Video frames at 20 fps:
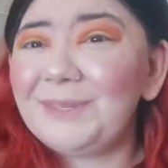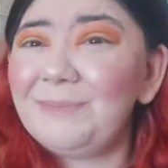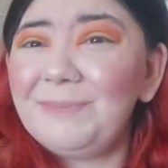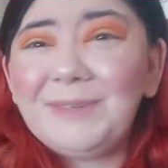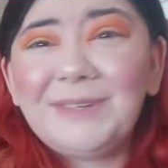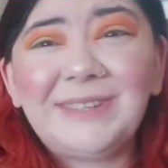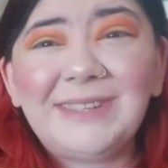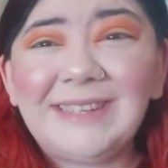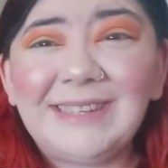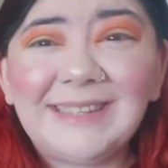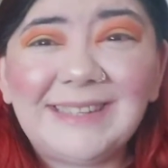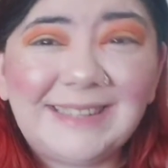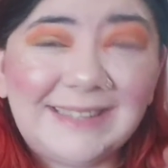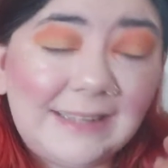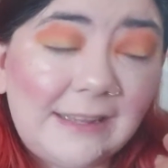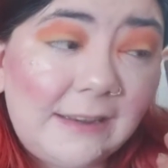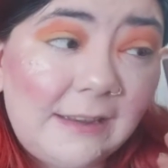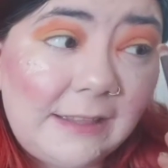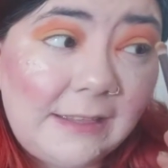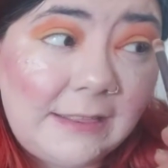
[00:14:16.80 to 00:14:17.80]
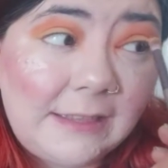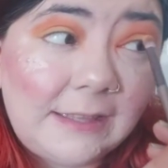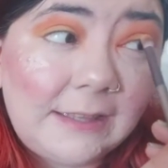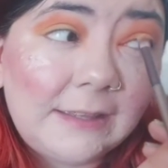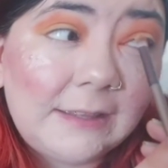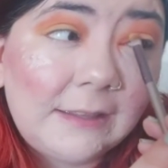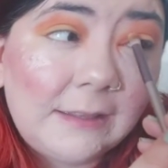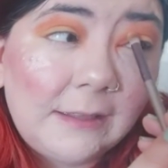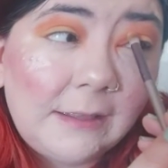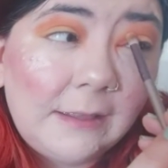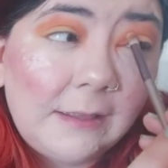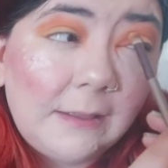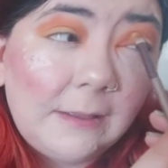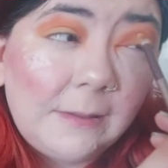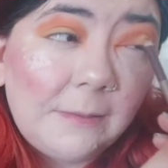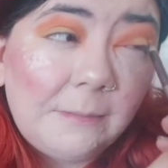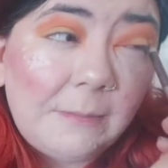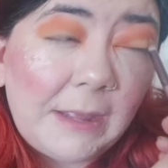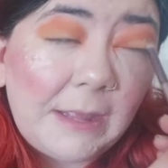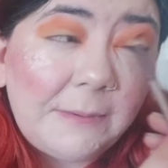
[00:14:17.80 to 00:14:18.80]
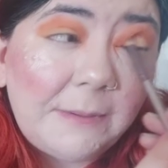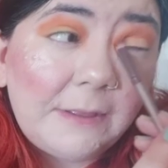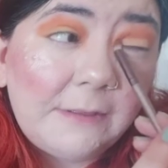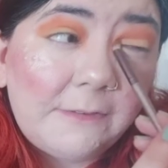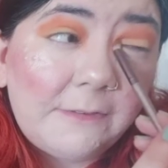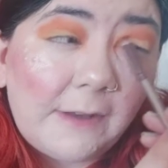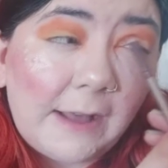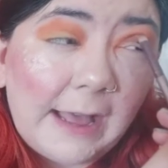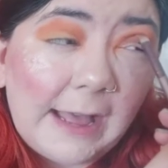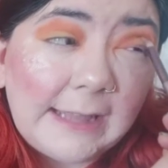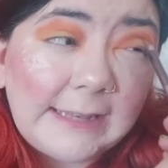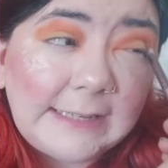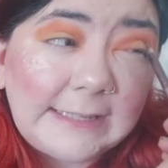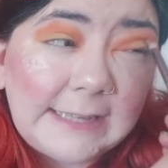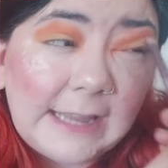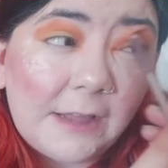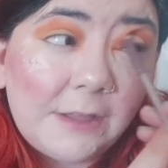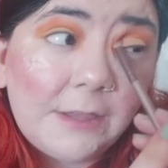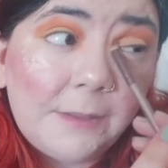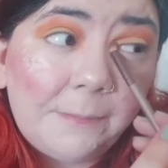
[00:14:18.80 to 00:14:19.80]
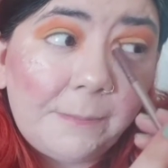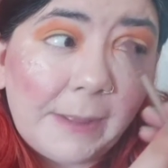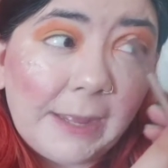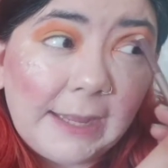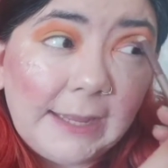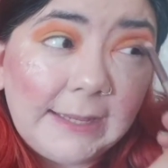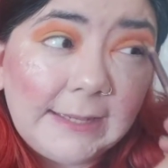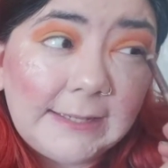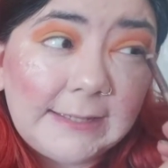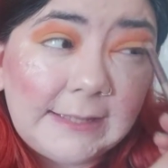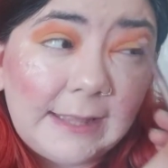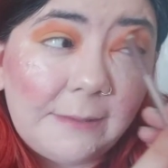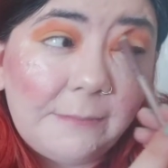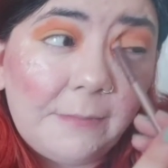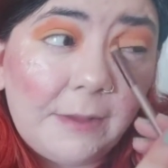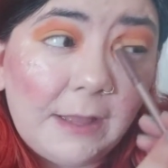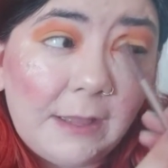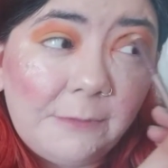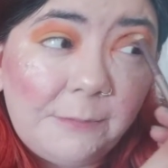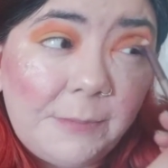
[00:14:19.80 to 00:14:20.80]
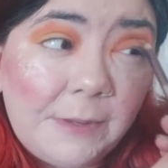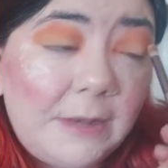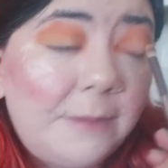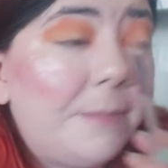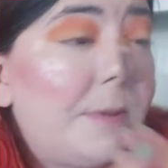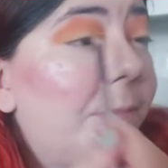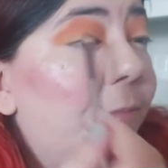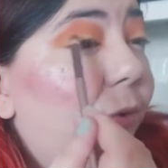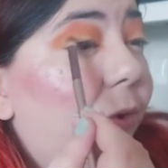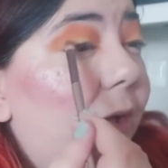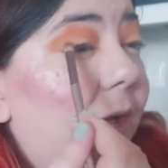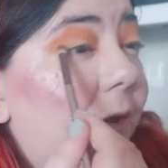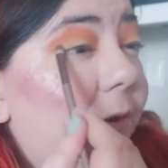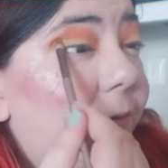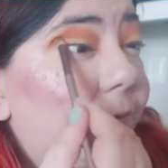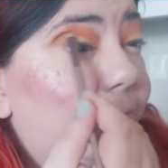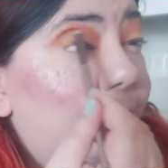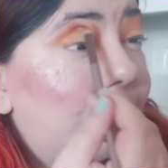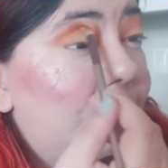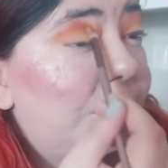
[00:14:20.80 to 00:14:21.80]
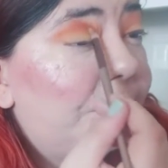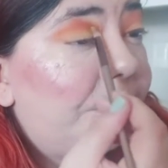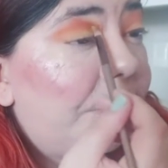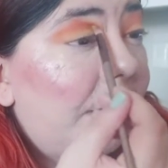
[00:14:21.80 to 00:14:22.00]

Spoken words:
to be honest, and I think maybe if I added down the base, that might have been a bit more helpful.